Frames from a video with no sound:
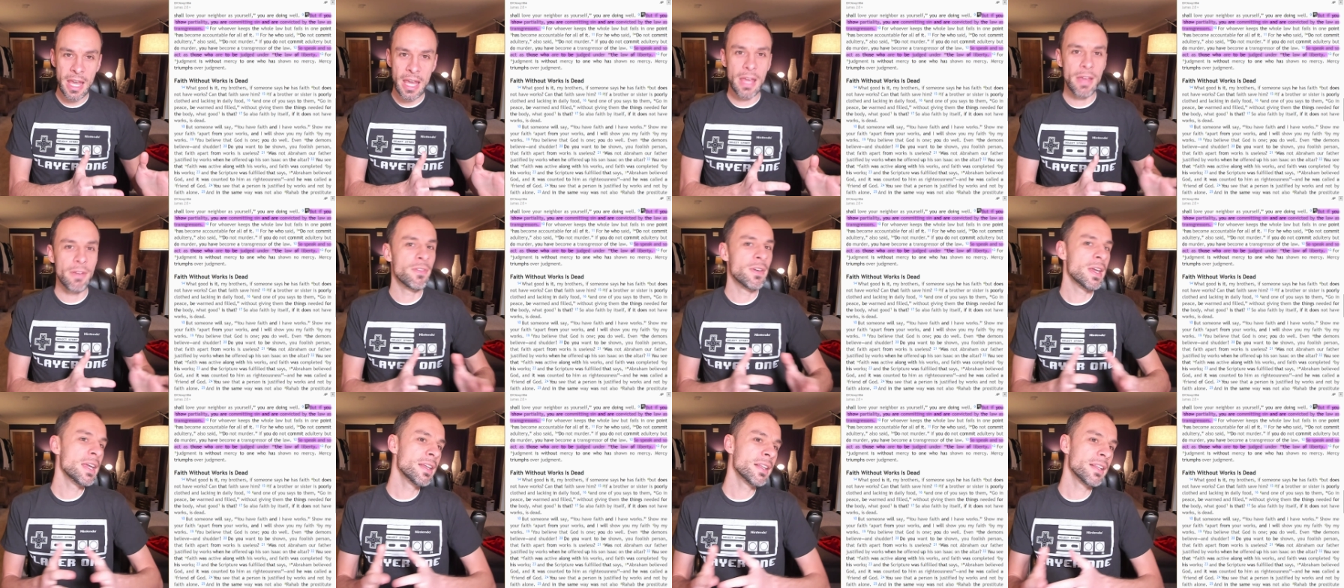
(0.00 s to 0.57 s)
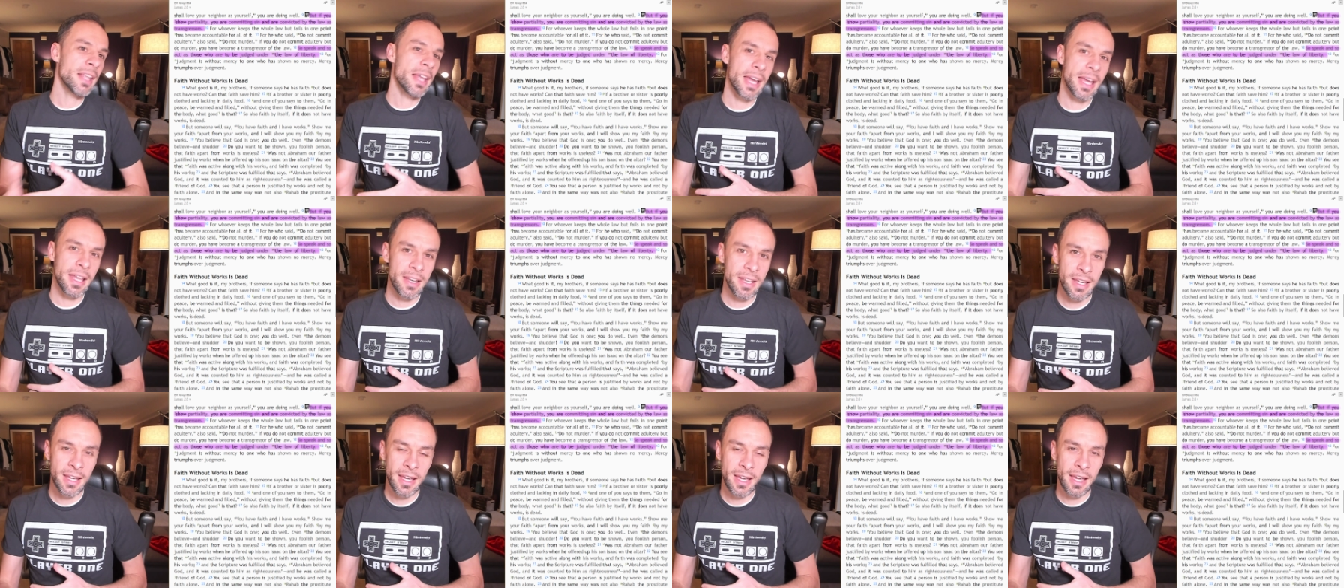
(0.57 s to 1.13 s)
if he
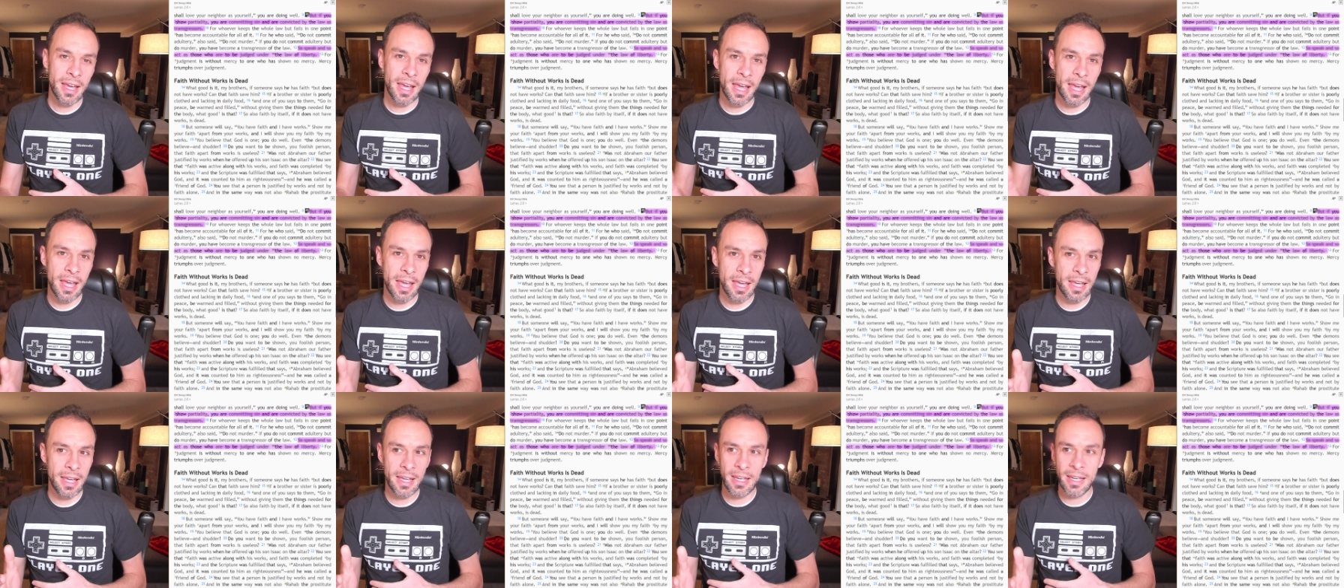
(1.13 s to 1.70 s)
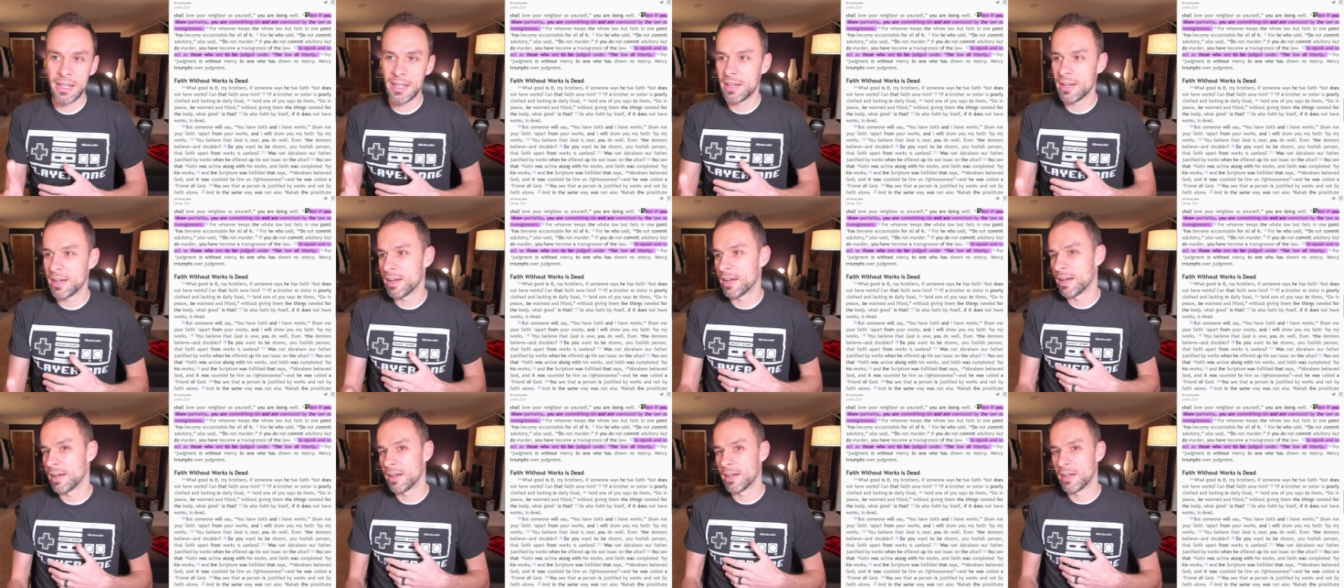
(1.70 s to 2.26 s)
let a,
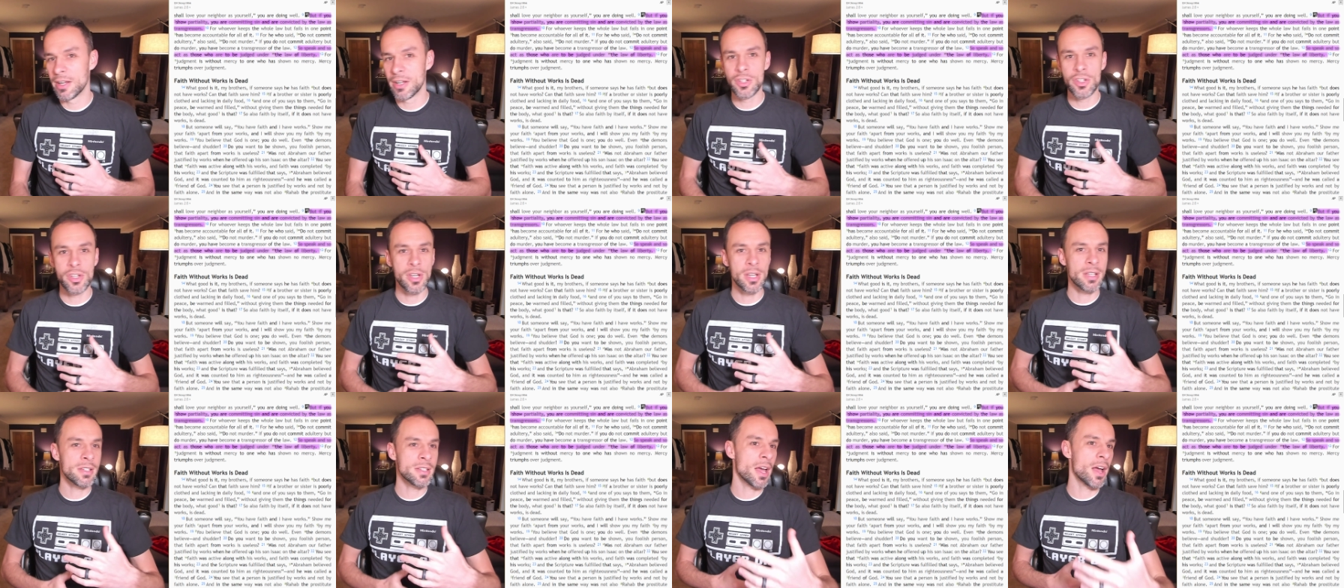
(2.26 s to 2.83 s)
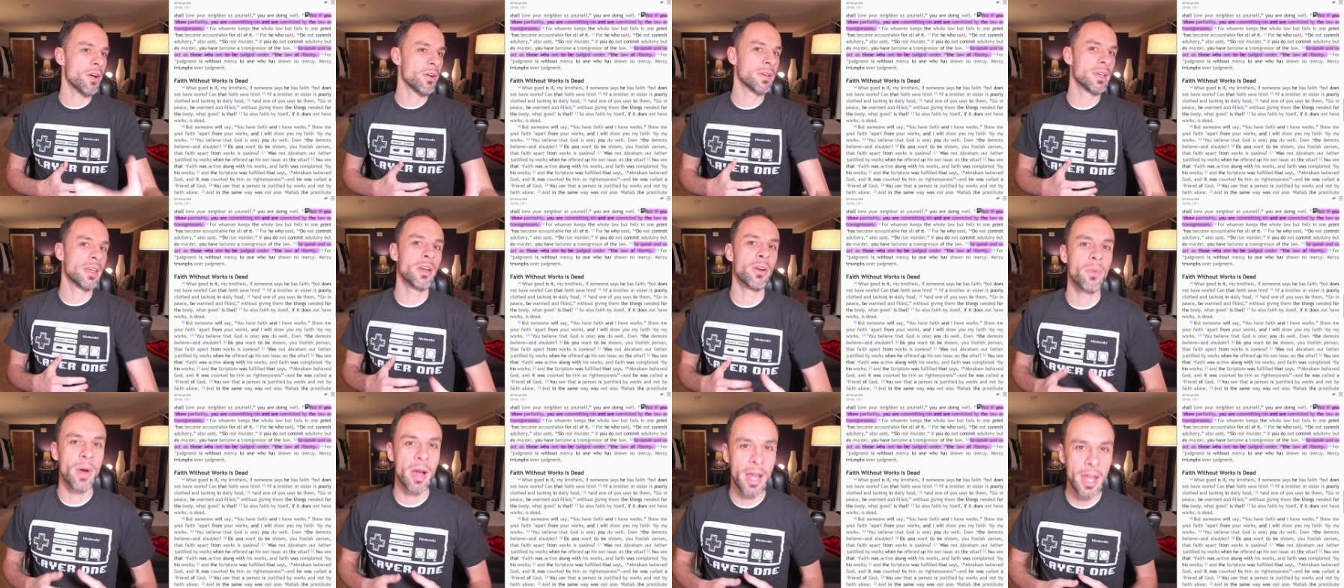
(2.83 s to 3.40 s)
uh, a Gentile
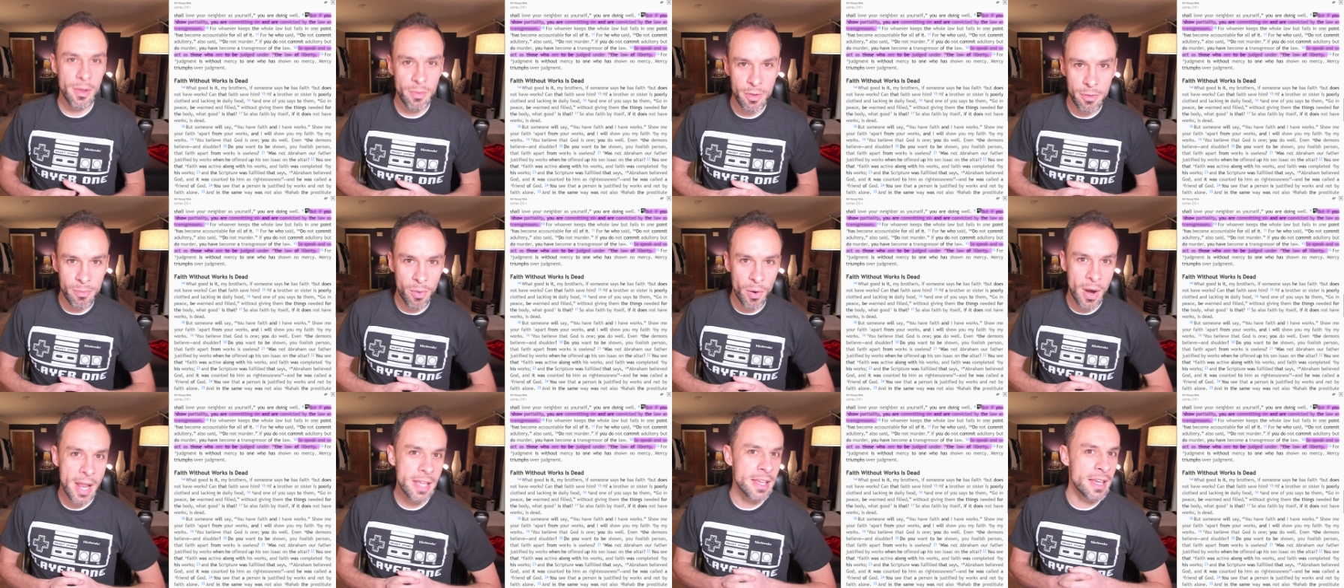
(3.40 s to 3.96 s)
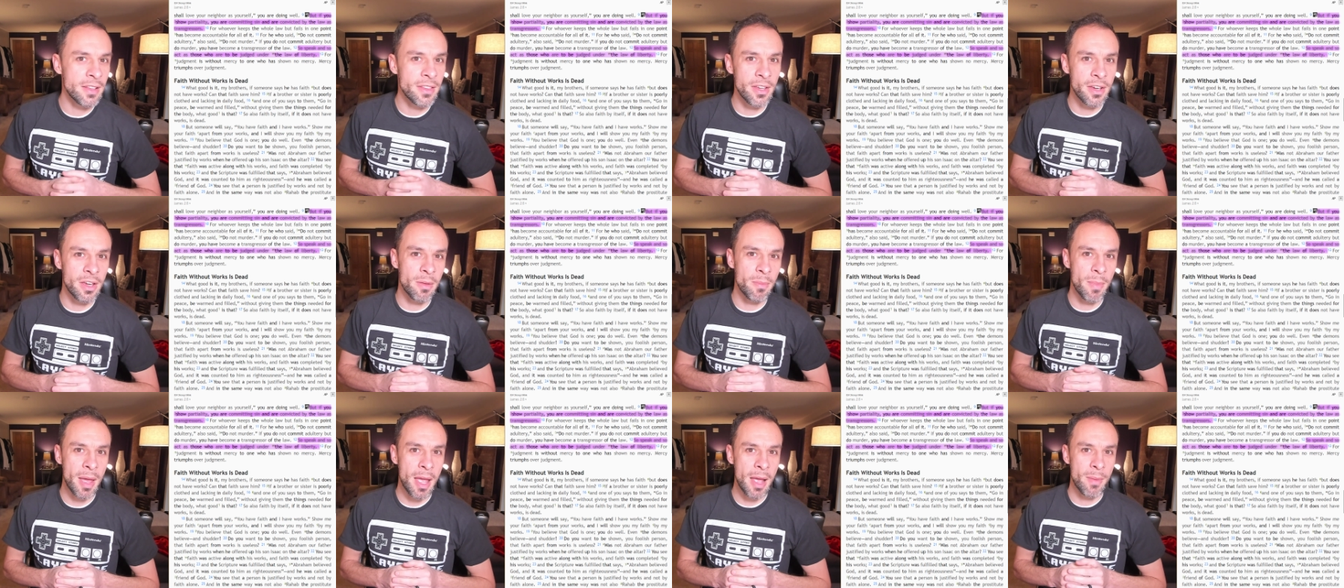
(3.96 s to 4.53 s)
get away with breaking the
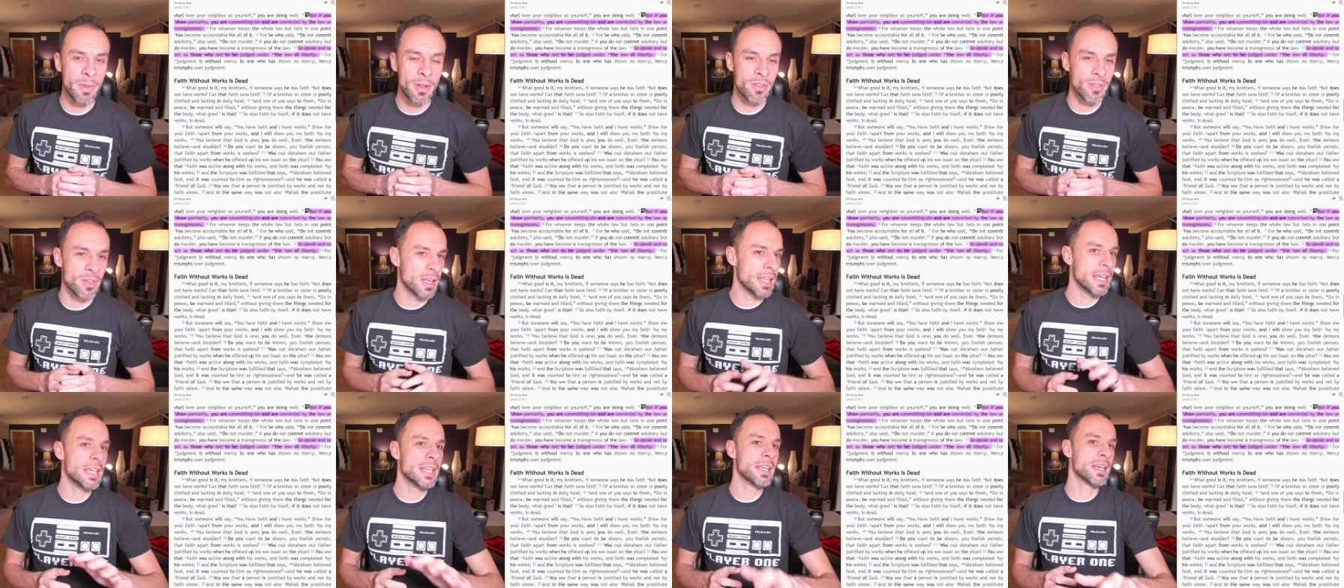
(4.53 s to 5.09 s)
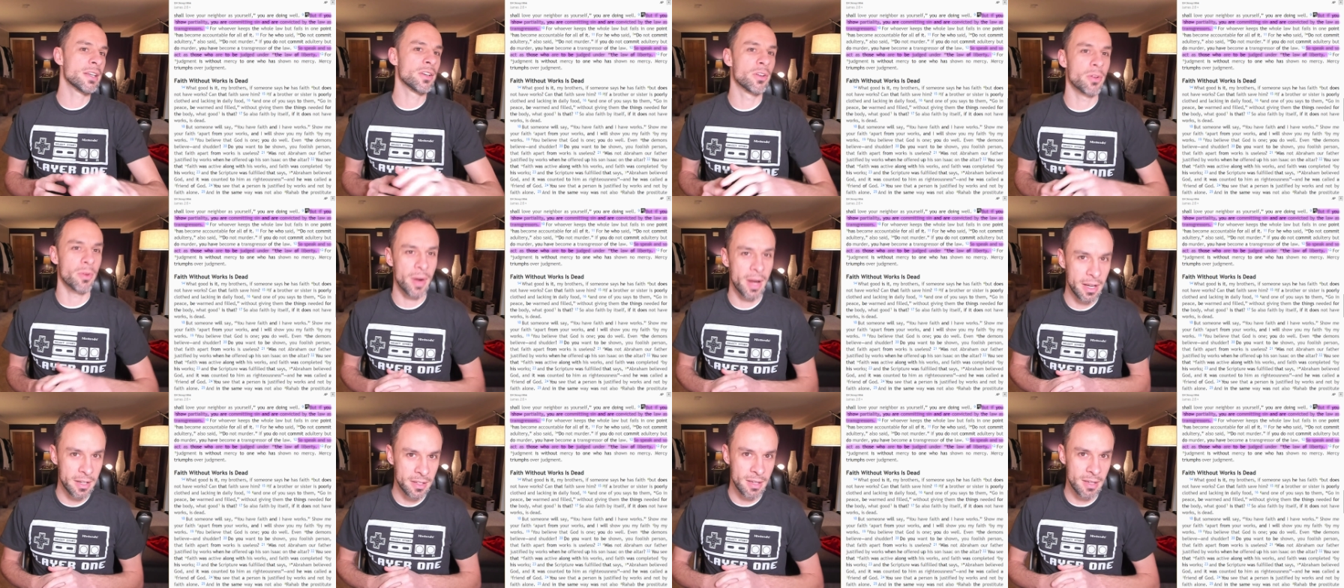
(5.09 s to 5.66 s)
commandments and he didn't
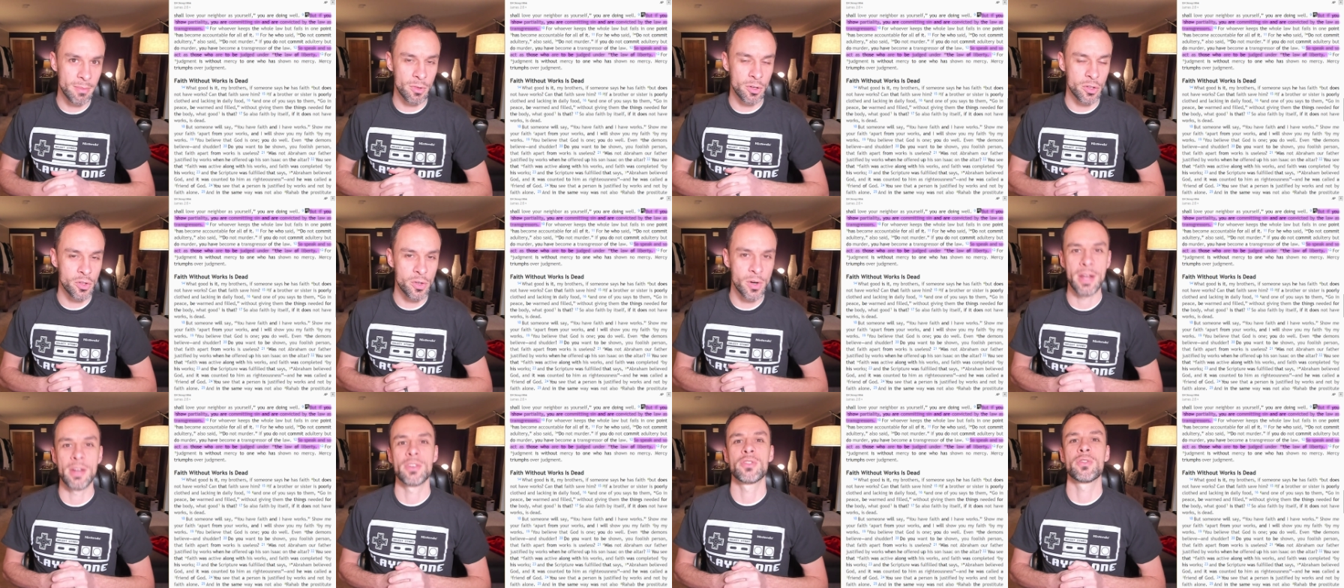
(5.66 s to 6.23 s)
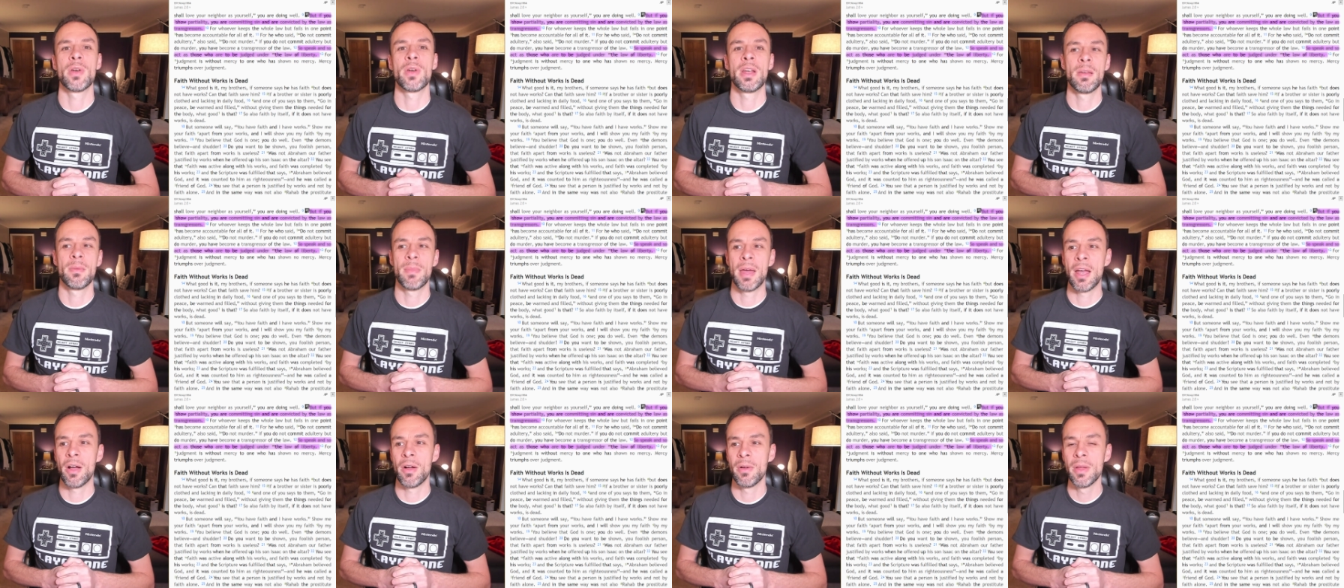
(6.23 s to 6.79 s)
correct him or try to straighten
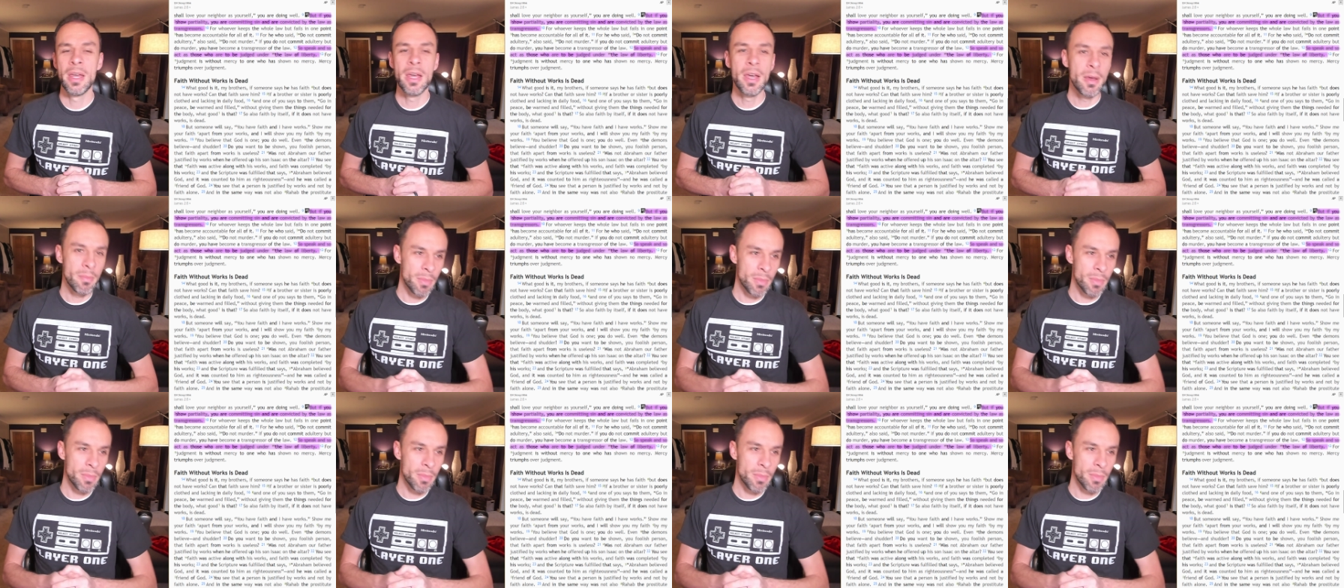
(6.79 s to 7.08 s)
him out,